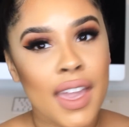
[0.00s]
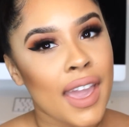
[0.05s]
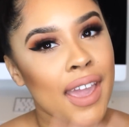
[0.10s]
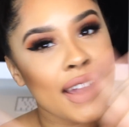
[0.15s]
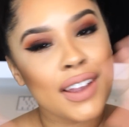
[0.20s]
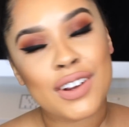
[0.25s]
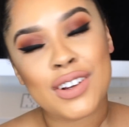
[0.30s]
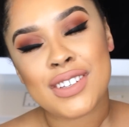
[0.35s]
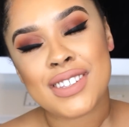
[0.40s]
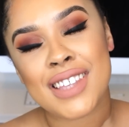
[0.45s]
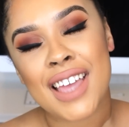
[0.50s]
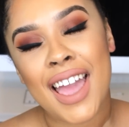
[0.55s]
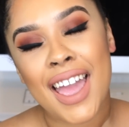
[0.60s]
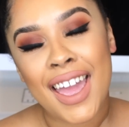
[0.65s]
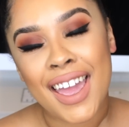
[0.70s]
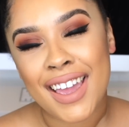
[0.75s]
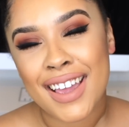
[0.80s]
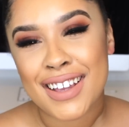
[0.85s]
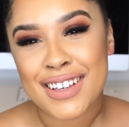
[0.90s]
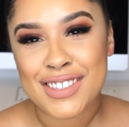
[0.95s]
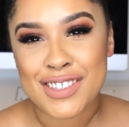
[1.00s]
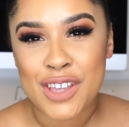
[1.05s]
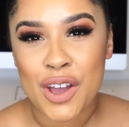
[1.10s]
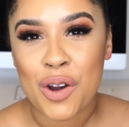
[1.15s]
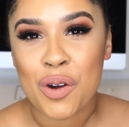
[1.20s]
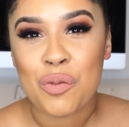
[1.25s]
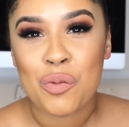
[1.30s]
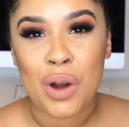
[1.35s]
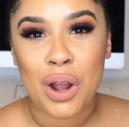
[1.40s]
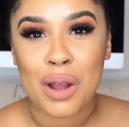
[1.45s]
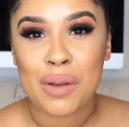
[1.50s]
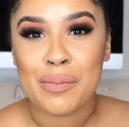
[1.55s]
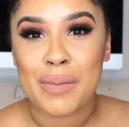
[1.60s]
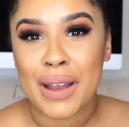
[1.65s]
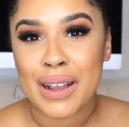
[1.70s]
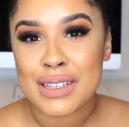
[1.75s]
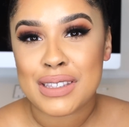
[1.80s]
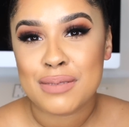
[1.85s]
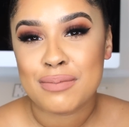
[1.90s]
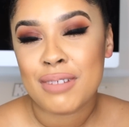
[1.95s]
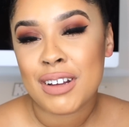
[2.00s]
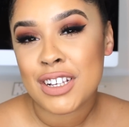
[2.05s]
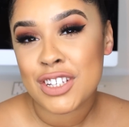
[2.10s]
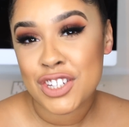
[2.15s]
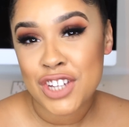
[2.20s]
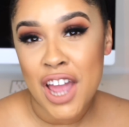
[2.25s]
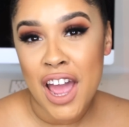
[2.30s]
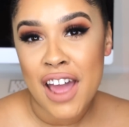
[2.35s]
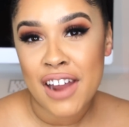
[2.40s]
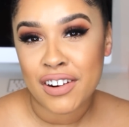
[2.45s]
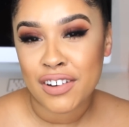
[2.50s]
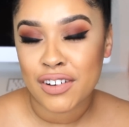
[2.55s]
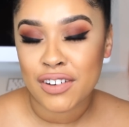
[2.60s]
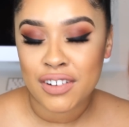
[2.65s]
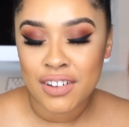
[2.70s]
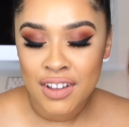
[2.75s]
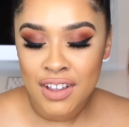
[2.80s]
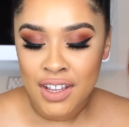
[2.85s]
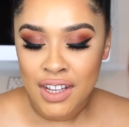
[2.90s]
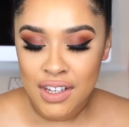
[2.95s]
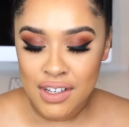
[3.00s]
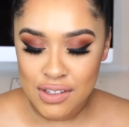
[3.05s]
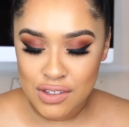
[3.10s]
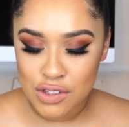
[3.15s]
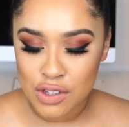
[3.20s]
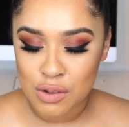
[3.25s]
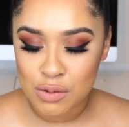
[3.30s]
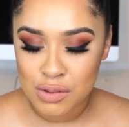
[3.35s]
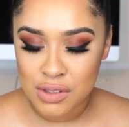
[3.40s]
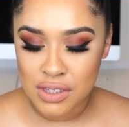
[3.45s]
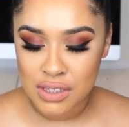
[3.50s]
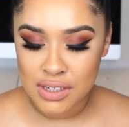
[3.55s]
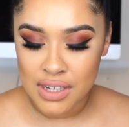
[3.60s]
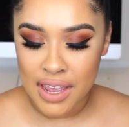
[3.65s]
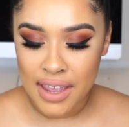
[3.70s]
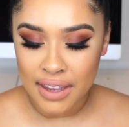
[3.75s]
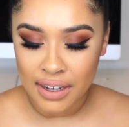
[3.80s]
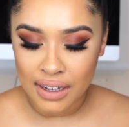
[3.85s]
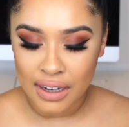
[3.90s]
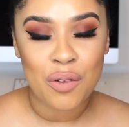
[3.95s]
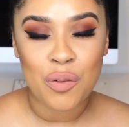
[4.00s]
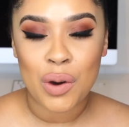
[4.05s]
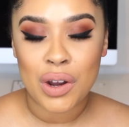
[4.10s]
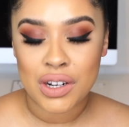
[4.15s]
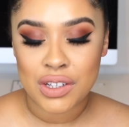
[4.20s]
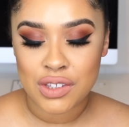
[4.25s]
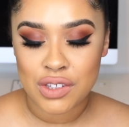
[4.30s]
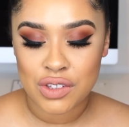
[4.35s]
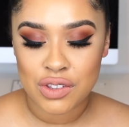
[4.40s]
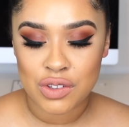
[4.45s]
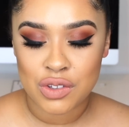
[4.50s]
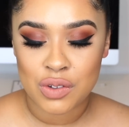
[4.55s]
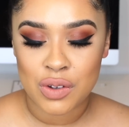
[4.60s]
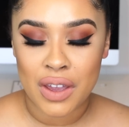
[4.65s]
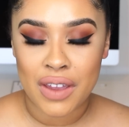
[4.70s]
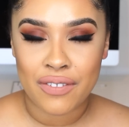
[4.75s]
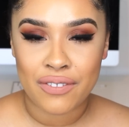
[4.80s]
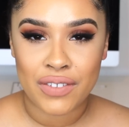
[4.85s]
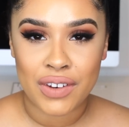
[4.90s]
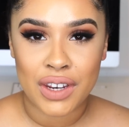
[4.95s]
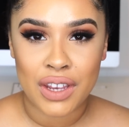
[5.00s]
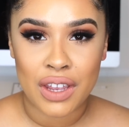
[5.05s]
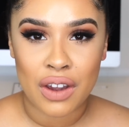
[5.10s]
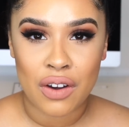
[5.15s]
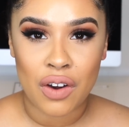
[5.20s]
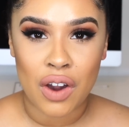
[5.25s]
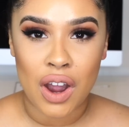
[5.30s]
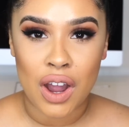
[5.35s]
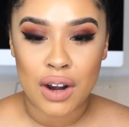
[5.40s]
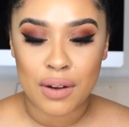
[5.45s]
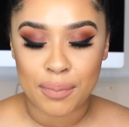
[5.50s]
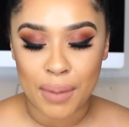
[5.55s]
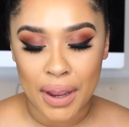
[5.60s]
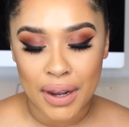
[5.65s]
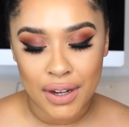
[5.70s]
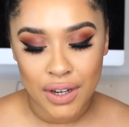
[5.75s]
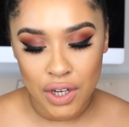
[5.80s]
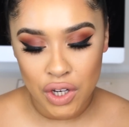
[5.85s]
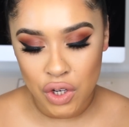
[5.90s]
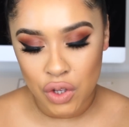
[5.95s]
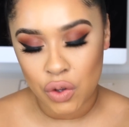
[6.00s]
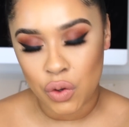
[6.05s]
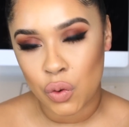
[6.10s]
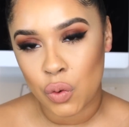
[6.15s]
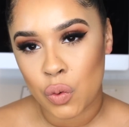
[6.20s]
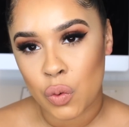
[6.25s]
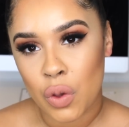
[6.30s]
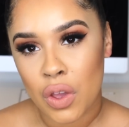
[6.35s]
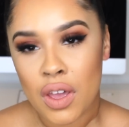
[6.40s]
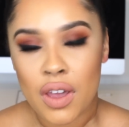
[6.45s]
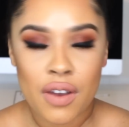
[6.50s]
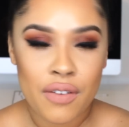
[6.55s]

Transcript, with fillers: hey girls hey so welcome back to my channel so today I wanted to do a video on my new